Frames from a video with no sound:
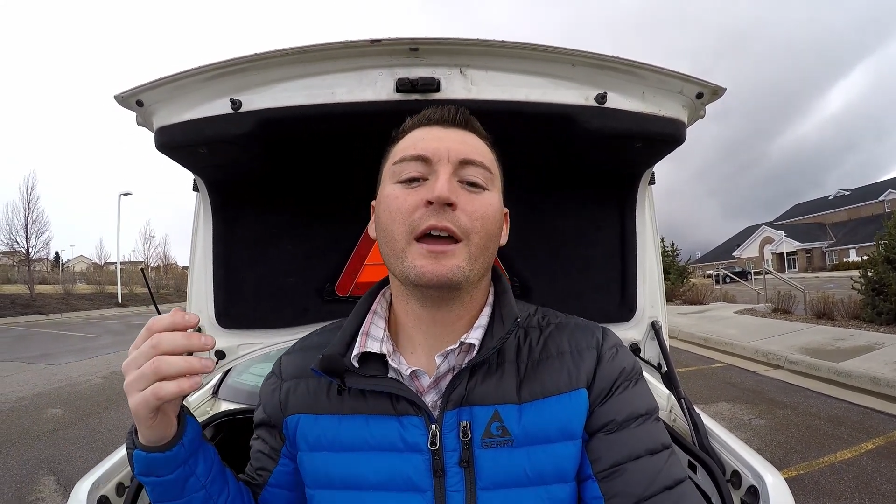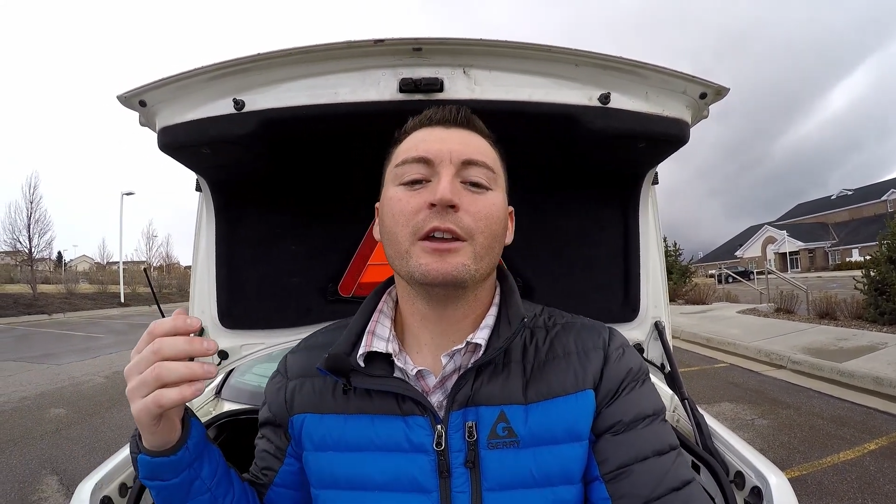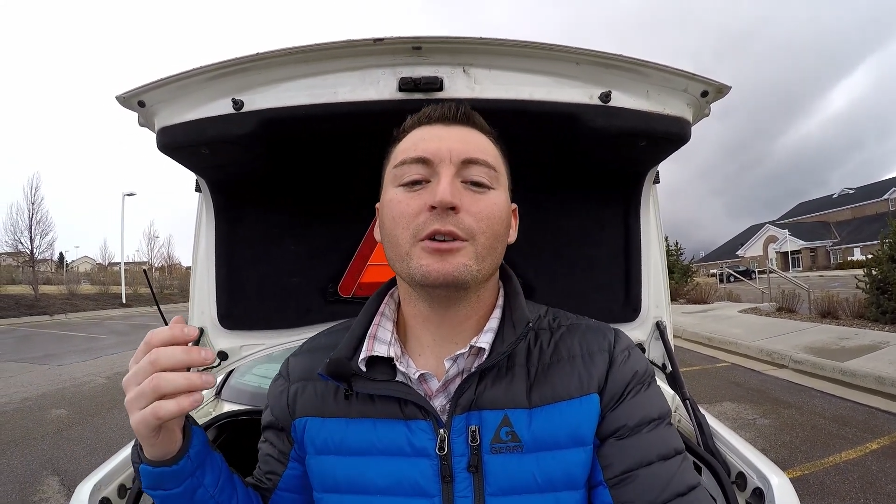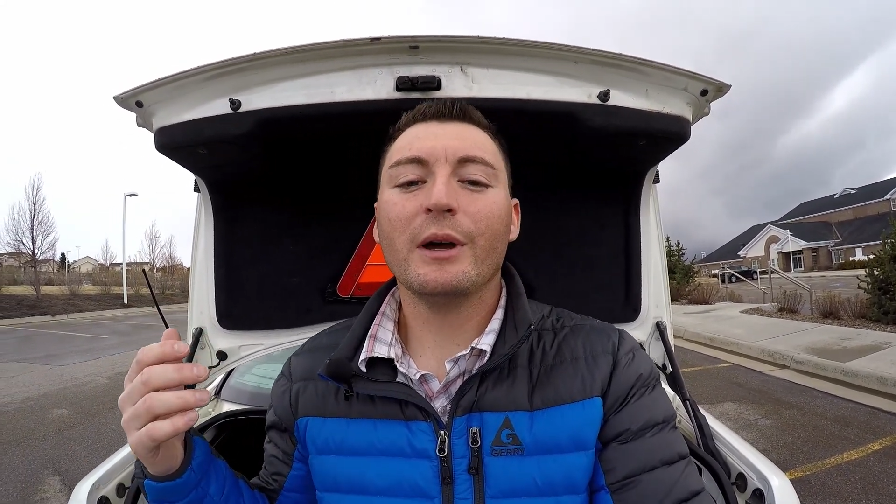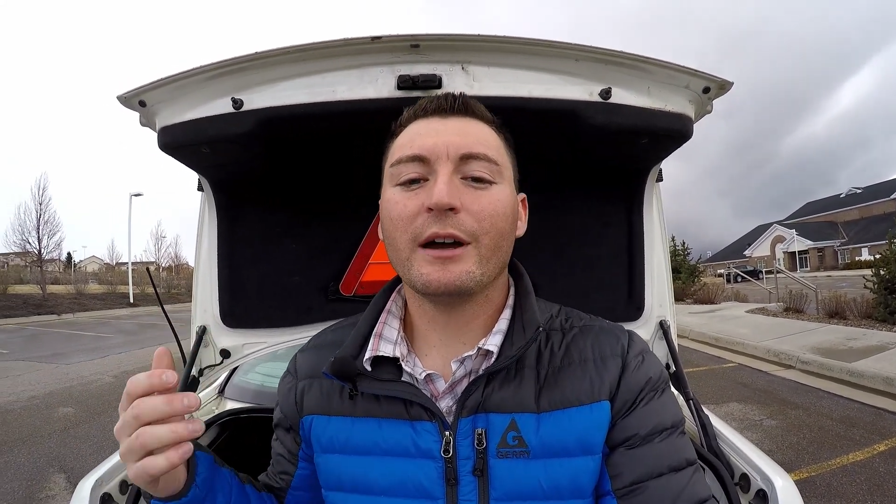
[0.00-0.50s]

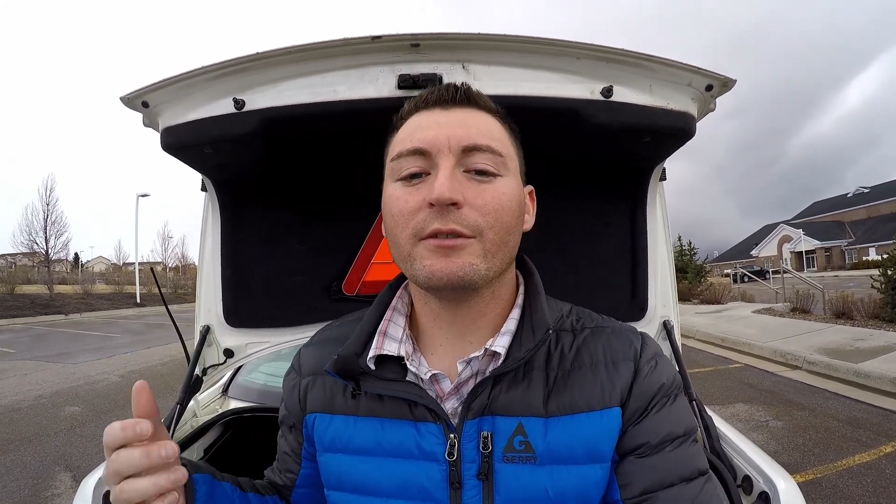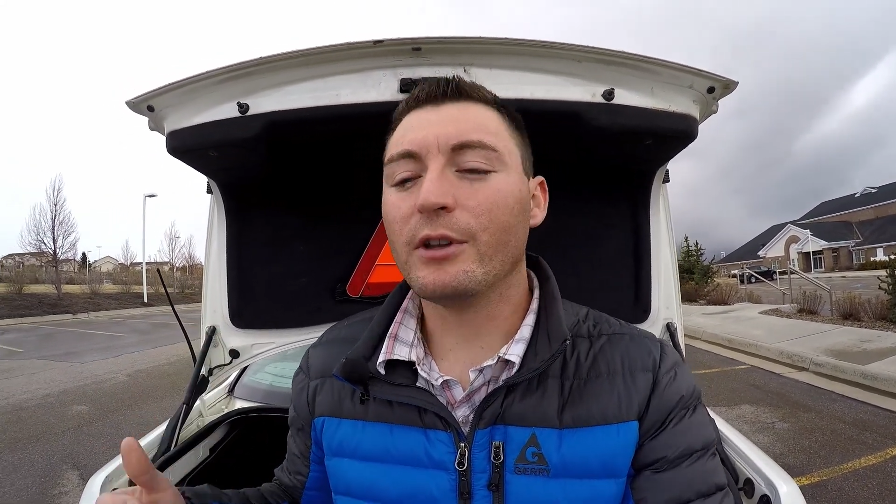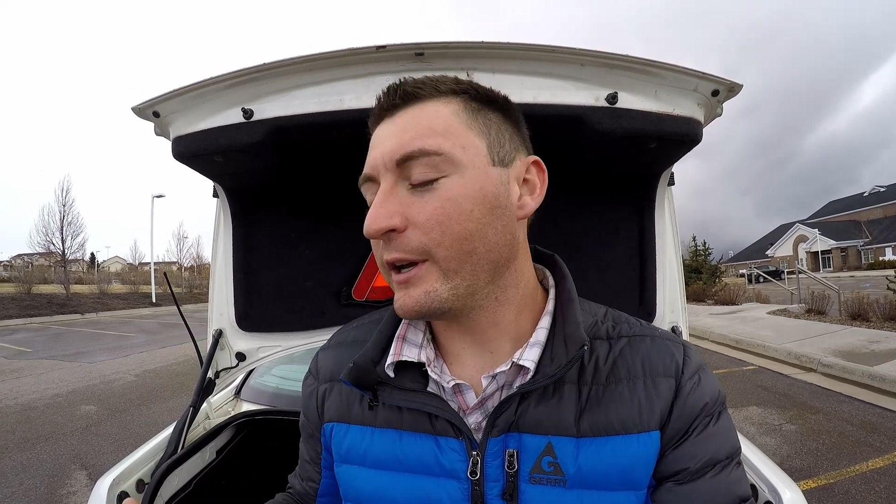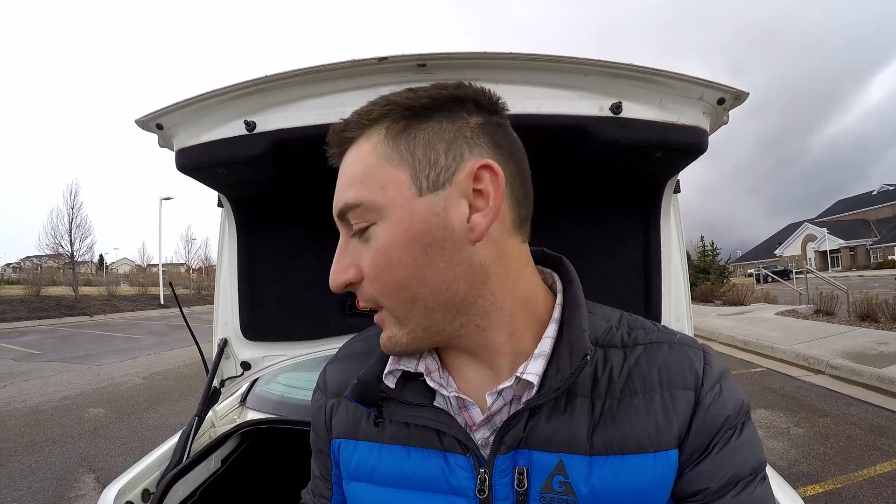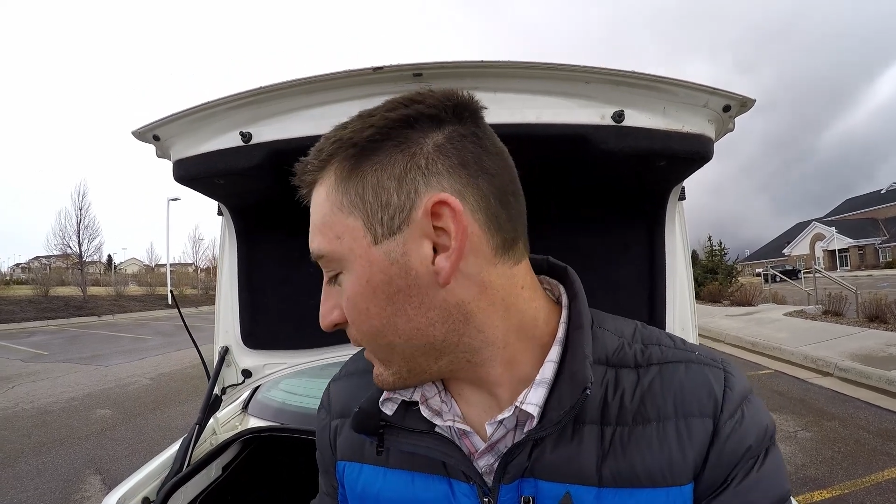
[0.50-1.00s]
You have
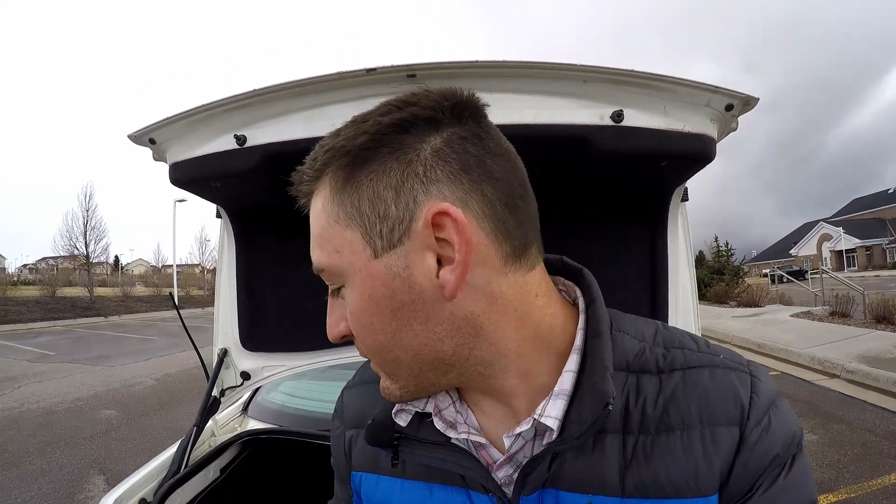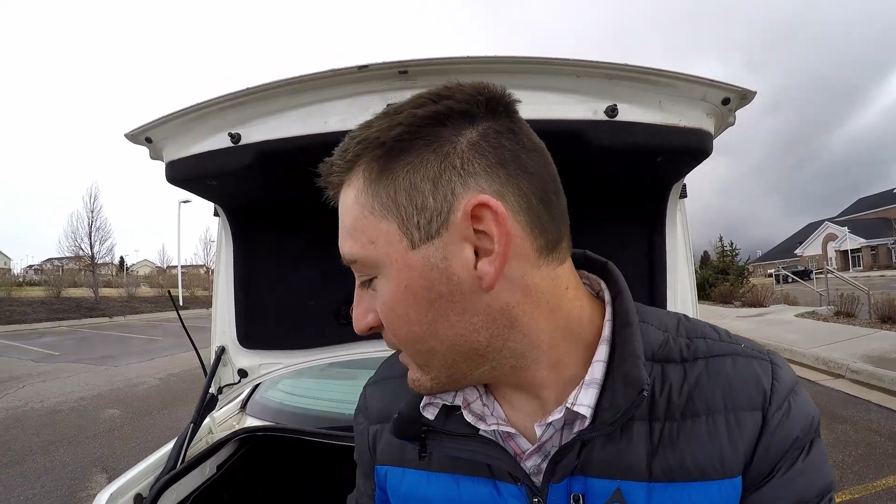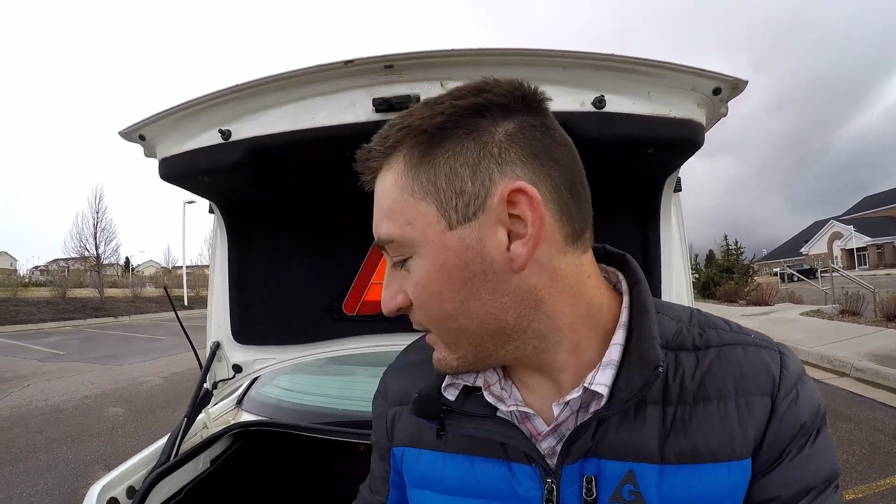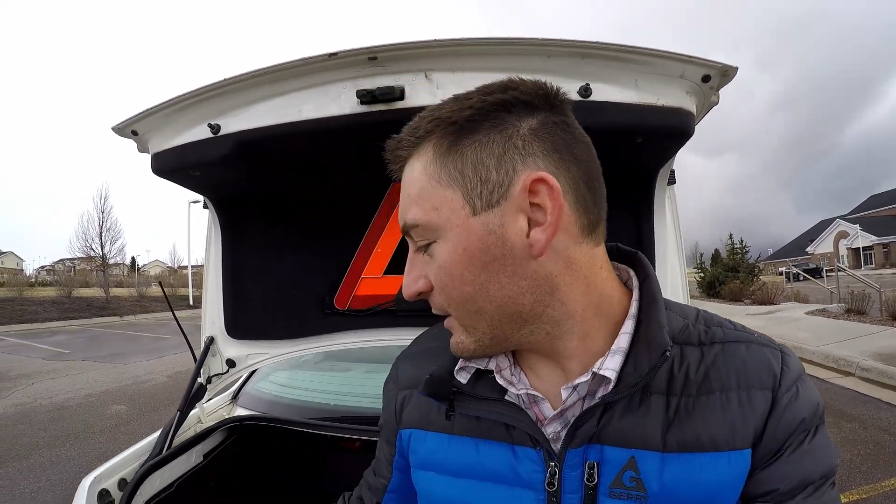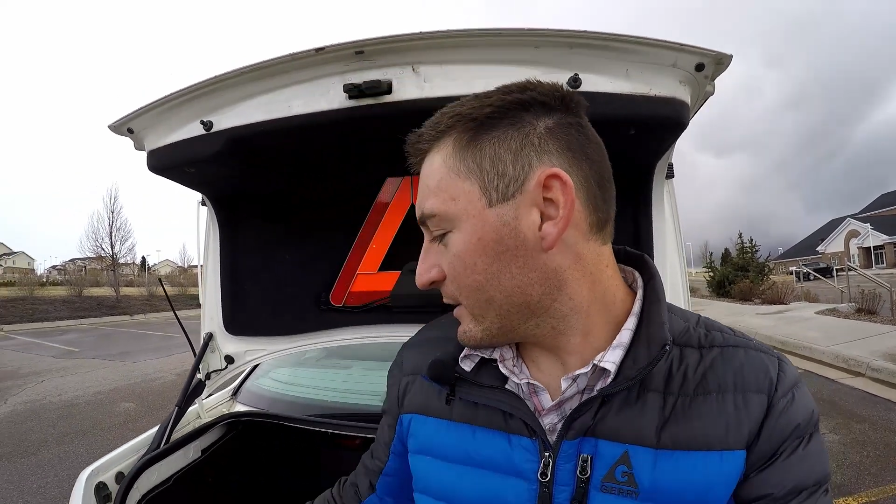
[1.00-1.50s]
like a
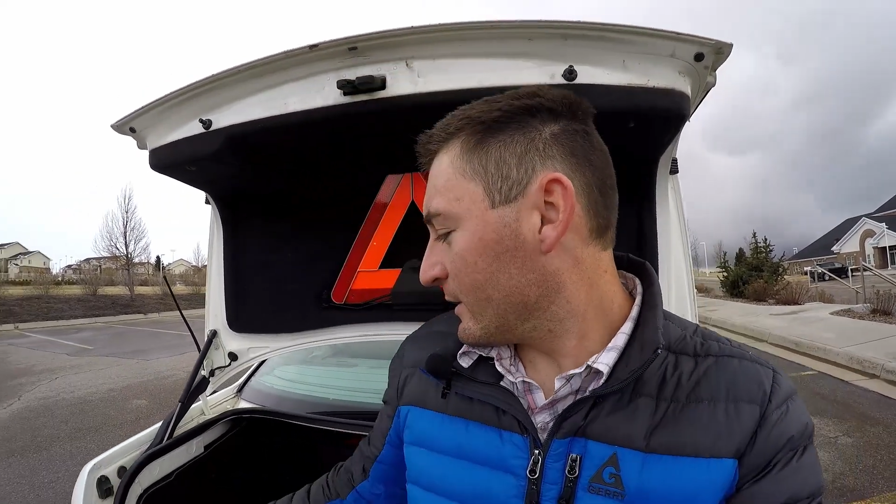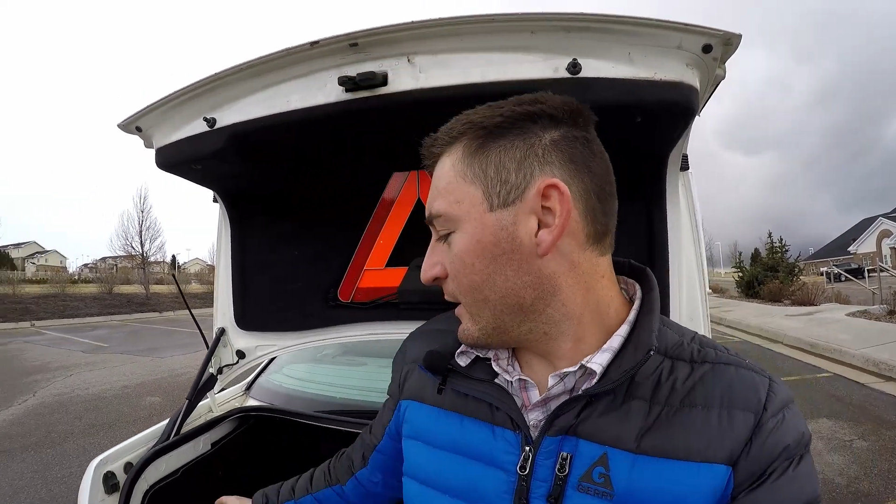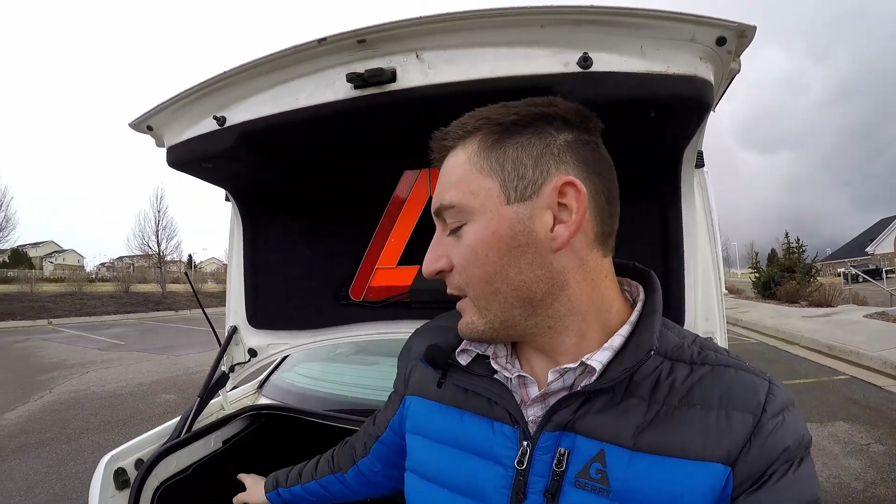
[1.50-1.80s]
6